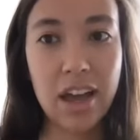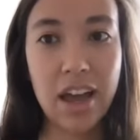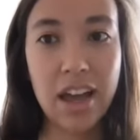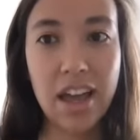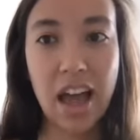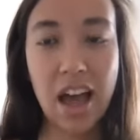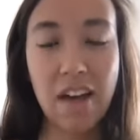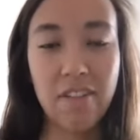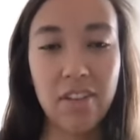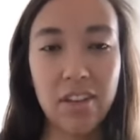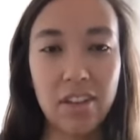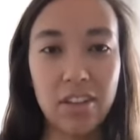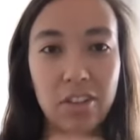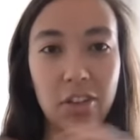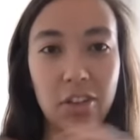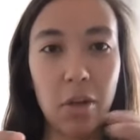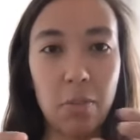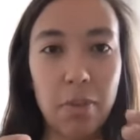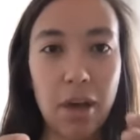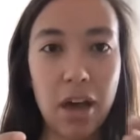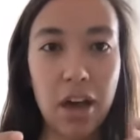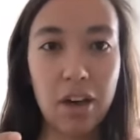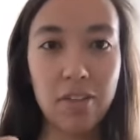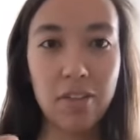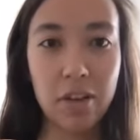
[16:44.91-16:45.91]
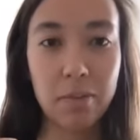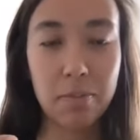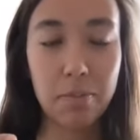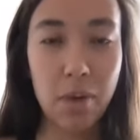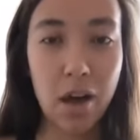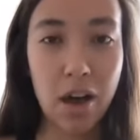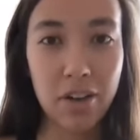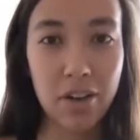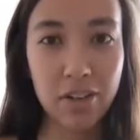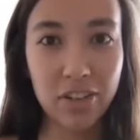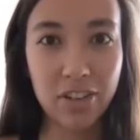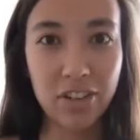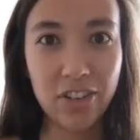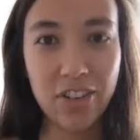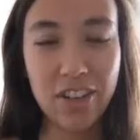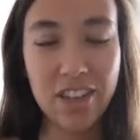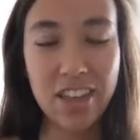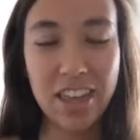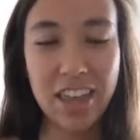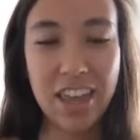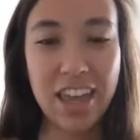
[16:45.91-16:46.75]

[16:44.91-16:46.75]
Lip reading: I have like a little pelvic model